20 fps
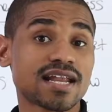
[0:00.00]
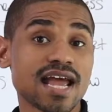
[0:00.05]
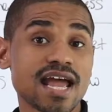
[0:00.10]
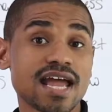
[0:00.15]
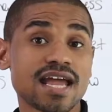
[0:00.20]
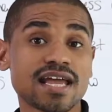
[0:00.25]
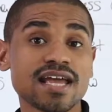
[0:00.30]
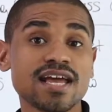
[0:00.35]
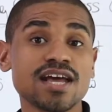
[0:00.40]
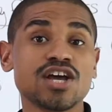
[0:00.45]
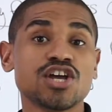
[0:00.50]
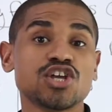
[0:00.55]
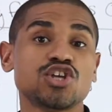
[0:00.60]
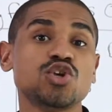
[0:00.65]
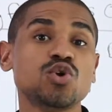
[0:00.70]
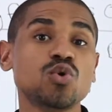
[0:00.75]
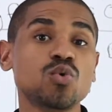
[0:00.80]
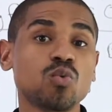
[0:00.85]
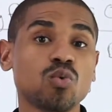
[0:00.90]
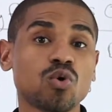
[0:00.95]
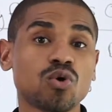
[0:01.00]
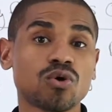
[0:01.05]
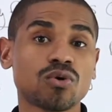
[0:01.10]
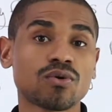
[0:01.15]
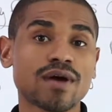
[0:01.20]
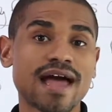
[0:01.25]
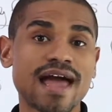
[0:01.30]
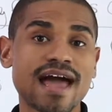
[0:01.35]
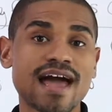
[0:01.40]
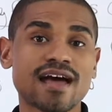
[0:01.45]
hey, you will
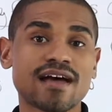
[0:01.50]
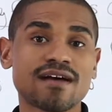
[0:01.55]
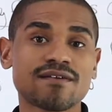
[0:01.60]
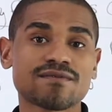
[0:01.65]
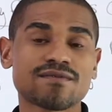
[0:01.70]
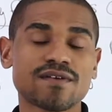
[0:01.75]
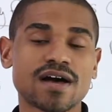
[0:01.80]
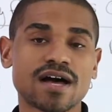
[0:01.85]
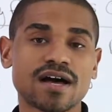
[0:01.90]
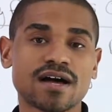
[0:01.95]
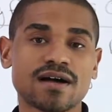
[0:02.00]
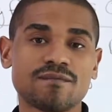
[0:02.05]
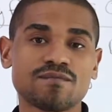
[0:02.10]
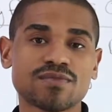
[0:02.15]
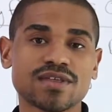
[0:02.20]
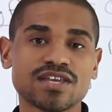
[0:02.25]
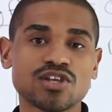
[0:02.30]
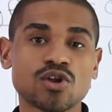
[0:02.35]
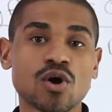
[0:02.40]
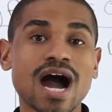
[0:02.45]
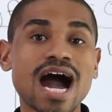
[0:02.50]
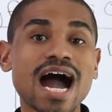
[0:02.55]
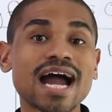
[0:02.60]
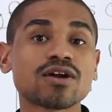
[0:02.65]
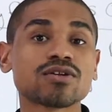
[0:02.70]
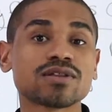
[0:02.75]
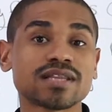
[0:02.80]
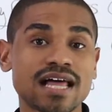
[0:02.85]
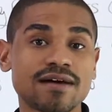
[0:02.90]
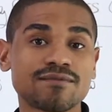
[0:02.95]
have a
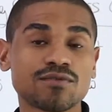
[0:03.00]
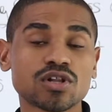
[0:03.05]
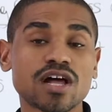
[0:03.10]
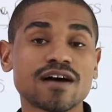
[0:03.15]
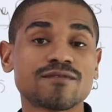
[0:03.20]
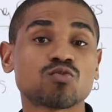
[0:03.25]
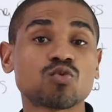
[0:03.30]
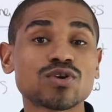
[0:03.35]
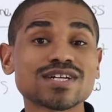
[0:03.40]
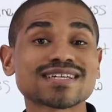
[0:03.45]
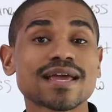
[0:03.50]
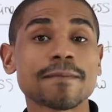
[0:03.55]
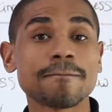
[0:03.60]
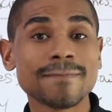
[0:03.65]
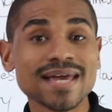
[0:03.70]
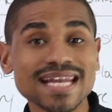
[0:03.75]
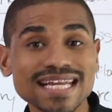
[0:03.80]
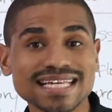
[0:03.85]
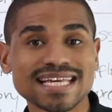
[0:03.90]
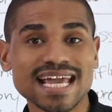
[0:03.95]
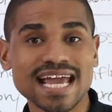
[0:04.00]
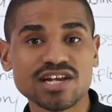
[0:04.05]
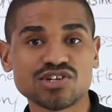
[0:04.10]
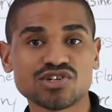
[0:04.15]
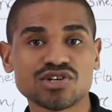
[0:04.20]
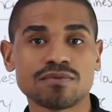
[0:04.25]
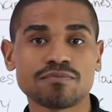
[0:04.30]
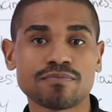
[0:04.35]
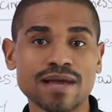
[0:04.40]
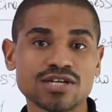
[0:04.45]
higher level of risk
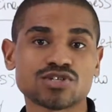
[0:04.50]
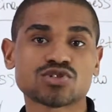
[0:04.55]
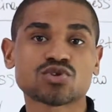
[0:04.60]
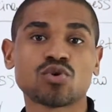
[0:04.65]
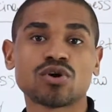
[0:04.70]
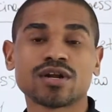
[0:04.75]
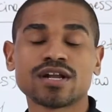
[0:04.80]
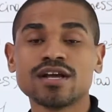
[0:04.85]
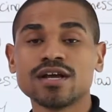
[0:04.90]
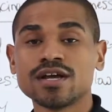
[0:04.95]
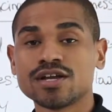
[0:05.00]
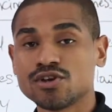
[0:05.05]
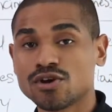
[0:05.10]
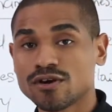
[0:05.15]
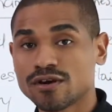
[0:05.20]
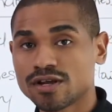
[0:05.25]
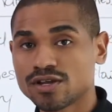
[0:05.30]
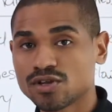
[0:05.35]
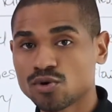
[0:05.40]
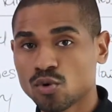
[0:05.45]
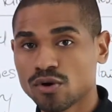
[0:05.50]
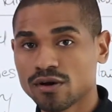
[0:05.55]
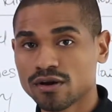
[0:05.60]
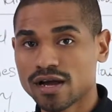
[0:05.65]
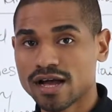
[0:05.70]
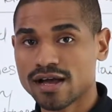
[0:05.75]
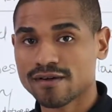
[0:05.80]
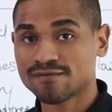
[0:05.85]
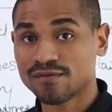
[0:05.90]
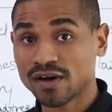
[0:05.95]
mitigation based on
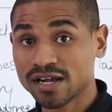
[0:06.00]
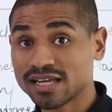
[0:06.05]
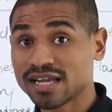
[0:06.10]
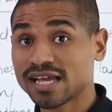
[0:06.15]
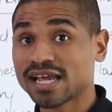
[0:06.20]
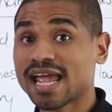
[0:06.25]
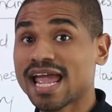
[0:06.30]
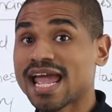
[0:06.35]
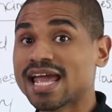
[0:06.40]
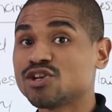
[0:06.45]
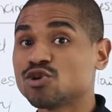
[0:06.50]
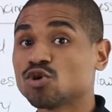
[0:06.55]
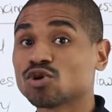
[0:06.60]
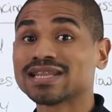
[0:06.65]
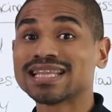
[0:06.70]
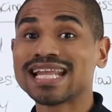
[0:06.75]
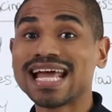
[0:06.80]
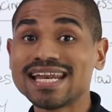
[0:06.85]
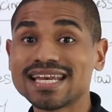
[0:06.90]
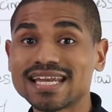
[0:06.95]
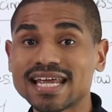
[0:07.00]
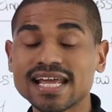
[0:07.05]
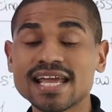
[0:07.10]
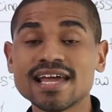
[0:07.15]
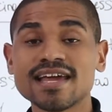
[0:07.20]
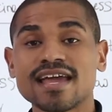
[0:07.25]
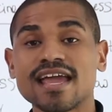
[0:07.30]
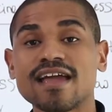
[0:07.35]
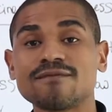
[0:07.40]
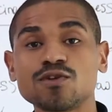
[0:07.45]
your funding and your lending
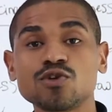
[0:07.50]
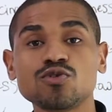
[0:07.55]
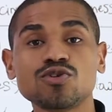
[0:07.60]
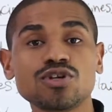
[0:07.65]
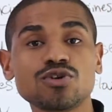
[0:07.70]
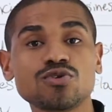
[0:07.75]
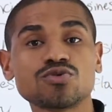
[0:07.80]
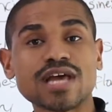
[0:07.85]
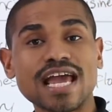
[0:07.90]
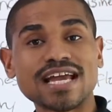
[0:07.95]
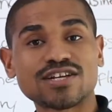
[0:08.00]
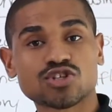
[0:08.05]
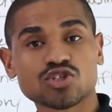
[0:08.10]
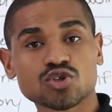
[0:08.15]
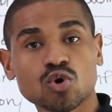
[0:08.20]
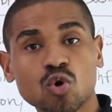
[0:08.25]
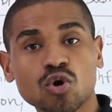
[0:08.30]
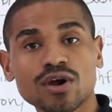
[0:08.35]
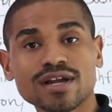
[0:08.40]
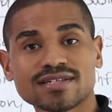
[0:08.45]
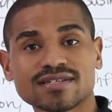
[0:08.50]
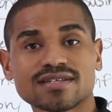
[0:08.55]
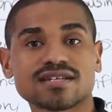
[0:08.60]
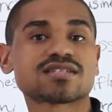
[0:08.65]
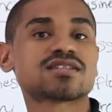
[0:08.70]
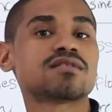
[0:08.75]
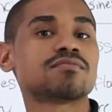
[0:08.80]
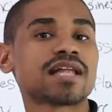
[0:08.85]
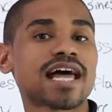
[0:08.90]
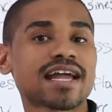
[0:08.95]
if you use a scoring
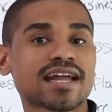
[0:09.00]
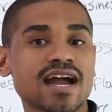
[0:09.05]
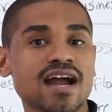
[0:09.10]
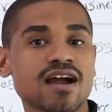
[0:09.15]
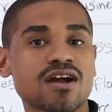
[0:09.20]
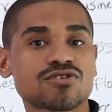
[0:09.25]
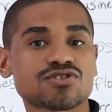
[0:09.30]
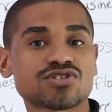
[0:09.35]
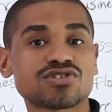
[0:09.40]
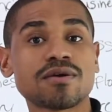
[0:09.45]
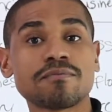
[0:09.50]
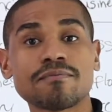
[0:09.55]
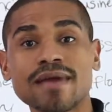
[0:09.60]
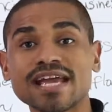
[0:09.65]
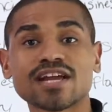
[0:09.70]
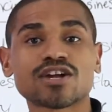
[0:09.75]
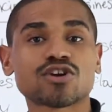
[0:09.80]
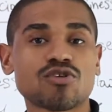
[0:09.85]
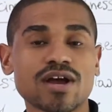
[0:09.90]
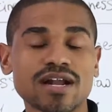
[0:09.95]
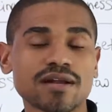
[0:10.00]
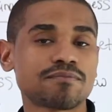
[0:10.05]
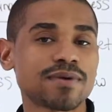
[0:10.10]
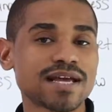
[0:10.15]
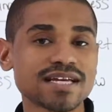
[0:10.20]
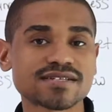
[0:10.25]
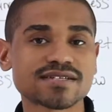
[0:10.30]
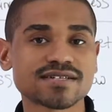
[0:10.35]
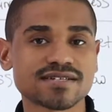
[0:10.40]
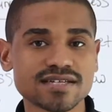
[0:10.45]
system like ours to make
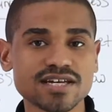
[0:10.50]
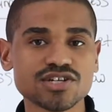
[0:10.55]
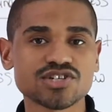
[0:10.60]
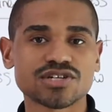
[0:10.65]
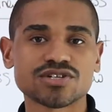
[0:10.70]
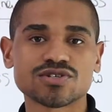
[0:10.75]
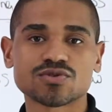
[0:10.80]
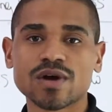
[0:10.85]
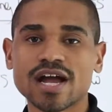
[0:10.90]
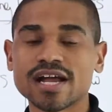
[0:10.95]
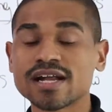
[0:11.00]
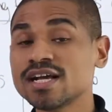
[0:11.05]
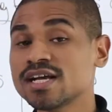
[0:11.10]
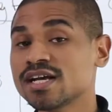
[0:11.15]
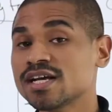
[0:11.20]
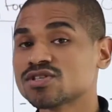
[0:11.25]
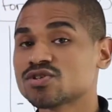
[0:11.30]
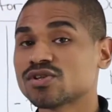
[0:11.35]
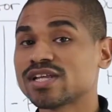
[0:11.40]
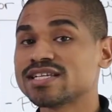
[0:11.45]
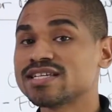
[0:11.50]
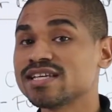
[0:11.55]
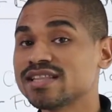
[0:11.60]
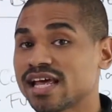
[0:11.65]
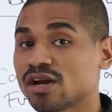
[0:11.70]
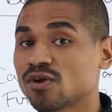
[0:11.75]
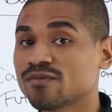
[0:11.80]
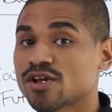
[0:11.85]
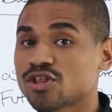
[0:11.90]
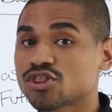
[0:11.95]
credit-based decisions, right? So they did
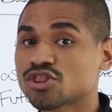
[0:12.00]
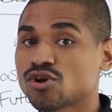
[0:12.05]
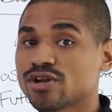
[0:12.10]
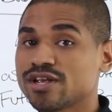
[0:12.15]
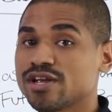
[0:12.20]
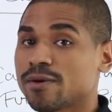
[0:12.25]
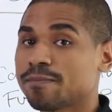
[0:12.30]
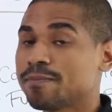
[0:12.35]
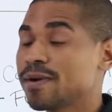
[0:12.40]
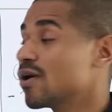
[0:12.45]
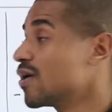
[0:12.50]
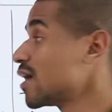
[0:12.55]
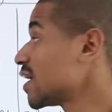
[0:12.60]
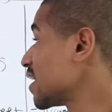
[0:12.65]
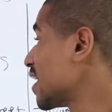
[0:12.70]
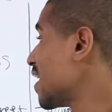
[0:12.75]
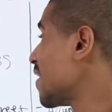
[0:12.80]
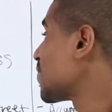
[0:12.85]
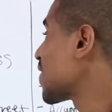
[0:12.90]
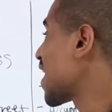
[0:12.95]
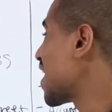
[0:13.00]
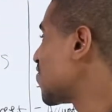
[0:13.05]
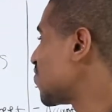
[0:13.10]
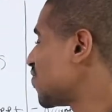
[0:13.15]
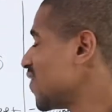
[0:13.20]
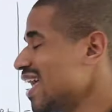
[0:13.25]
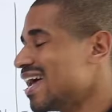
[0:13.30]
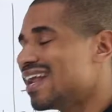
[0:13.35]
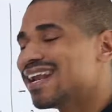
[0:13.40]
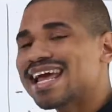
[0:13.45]
that over a 30-year period, and
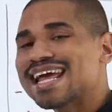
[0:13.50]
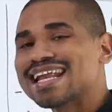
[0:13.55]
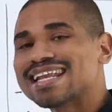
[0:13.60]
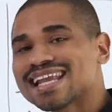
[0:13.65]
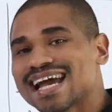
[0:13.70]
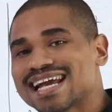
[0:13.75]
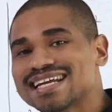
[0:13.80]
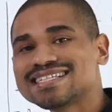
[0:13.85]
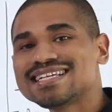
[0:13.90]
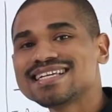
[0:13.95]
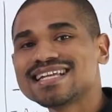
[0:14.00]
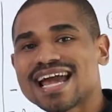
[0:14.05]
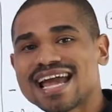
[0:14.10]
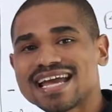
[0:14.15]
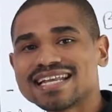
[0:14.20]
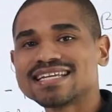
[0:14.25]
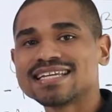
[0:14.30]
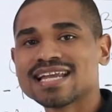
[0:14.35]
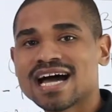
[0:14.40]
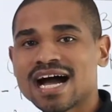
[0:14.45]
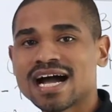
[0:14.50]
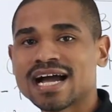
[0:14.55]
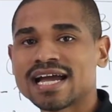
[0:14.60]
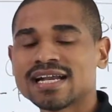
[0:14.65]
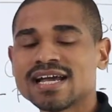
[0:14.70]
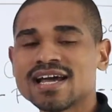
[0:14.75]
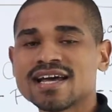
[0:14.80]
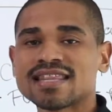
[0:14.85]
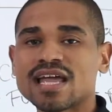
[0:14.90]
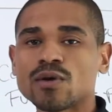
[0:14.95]
then in 1989
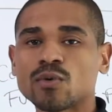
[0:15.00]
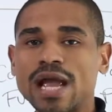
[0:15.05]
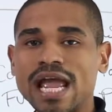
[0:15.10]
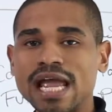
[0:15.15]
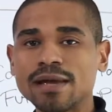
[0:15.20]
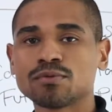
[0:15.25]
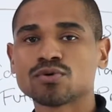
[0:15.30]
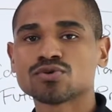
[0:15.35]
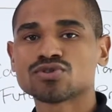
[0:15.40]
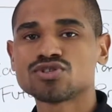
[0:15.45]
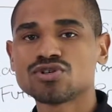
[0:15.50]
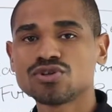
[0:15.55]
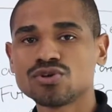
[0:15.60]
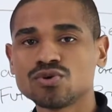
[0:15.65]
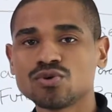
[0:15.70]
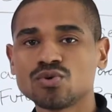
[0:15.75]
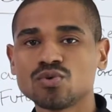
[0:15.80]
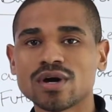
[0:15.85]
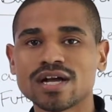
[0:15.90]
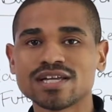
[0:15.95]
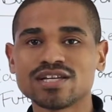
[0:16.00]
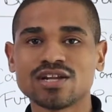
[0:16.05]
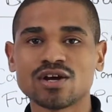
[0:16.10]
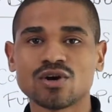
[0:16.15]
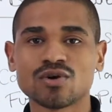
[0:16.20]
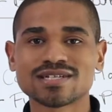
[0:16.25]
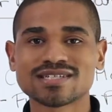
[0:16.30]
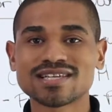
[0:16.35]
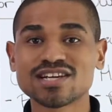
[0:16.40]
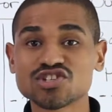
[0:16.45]
they were able to
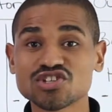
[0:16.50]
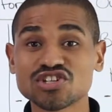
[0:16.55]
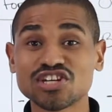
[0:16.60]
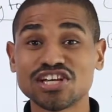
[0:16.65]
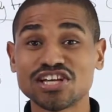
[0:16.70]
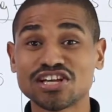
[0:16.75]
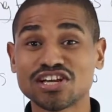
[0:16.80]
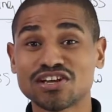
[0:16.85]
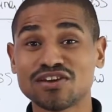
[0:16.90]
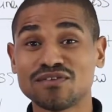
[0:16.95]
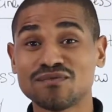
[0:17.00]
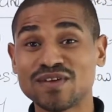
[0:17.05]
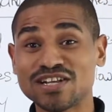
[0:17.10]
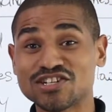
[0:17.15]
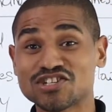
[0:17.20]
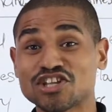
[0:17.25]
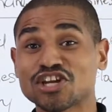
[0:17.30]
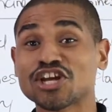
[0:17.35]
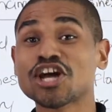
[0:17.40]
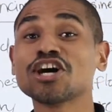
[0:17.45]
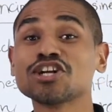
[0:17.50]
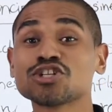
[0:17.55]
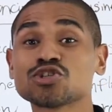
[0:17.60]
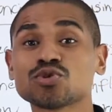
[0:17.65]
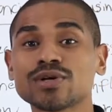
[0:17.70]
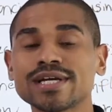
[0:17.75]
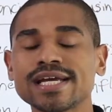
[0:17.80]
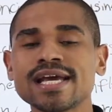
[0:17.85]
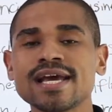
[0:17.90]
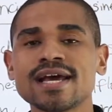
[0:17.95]
essentially convince the
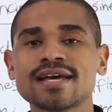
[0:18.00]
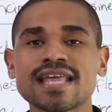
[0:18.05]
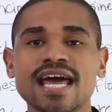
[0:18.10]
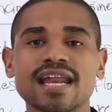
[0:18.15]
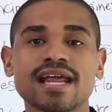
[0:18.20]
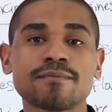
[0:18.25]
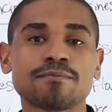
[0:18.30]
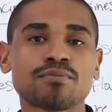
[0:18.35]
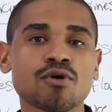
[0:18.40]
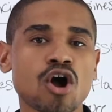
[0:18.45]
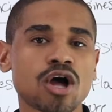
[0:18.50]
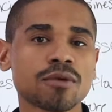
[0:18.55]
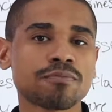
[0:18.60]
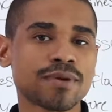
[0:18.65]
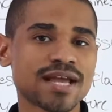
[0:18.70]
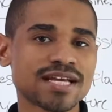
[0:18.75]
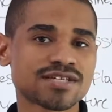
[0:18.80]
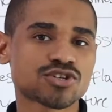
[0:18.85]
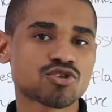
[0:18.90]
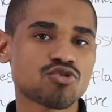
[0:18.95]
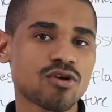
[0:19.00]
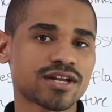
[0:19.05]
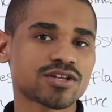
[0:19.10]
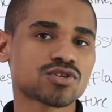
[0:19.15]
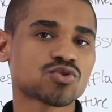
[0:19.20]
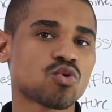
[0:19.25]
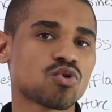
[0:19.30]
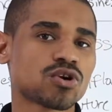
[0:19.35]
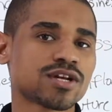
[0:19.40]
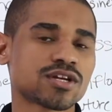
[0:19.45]
country that a broad-based credit
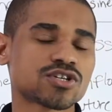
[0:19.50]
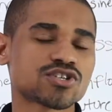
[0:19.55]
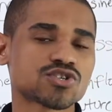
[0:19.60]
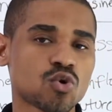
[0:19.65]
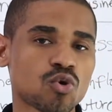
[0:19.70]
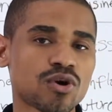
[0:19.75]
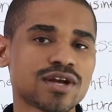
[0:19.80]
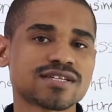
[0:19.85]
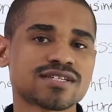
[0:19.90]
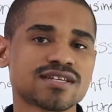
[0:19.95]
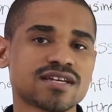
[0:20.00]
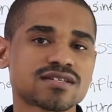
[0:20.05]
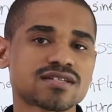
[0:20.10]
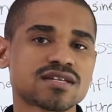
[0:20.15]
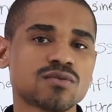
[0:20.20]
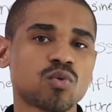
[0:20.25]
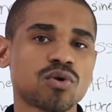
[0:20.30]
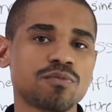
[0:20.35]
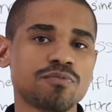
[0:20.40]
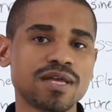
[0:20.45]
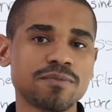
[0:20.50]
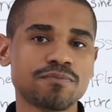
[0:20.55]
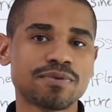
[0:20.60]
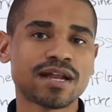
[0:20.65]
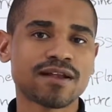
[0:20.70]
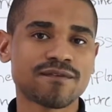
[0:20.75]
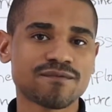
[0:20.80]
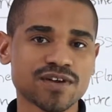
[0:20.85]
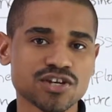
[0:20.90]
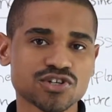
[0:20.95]
scoring system would be
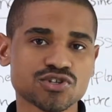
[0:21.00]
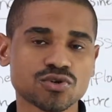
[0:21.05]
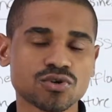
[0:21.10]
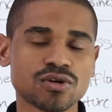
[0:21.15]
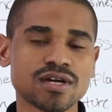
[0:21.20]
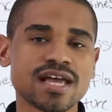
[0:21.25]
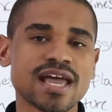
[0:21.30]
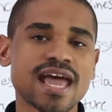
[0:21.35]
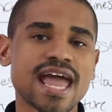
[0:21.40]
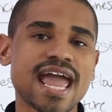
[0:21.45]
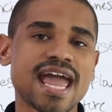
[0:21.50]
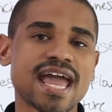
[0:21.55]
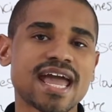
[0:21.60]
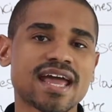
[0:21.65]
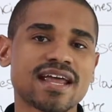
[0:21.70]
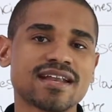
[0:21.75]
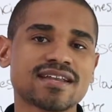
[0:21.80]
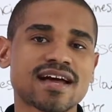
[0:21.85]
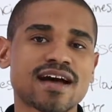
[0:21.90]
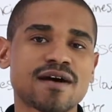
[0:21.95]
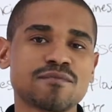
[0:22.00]
beneficial. And